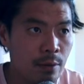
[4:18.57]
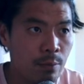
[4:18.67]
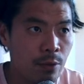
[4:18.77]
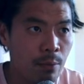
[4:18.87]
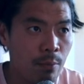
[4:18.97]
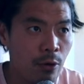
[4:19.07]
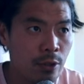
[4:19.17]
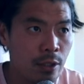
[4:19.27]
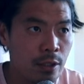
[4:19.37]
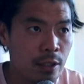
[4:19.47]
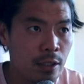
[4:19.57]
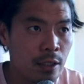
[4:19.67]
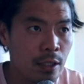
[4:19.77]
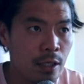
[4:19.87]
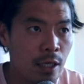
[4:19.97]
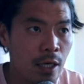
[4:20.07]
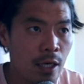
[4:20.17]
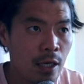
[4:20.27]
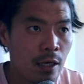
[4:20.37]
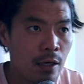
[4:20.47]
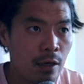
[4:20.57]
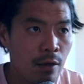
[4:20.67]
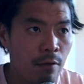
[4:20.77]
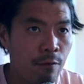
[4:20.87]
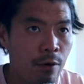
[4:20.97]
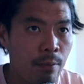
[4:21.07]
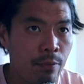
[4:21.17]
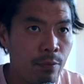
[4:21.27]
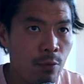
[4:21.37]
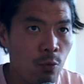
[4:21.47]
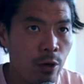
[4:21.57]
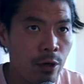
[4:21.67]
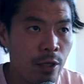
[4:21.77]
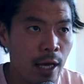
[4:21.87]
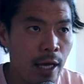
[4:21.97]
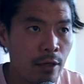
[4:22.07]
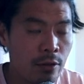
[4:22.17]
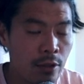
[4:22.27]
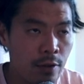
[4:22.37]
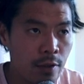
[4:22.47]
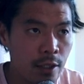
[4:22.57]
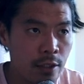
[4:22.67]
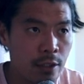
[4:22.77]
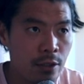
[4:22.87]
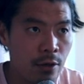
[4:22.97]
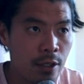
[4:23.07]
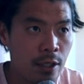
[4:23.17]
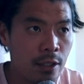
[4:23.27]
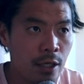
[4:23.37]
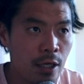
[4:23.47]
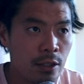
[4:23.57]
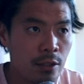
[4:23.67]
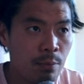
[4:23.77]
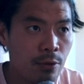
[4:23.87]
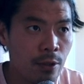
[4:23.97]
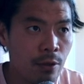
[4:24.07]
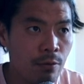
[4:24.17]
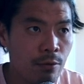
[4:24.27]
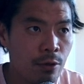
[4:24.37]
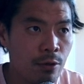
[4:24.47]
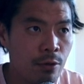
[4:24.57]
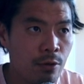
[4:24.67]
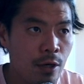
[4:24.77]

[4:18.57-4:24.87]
the most consistent from where the angle of the disc started to pulling through,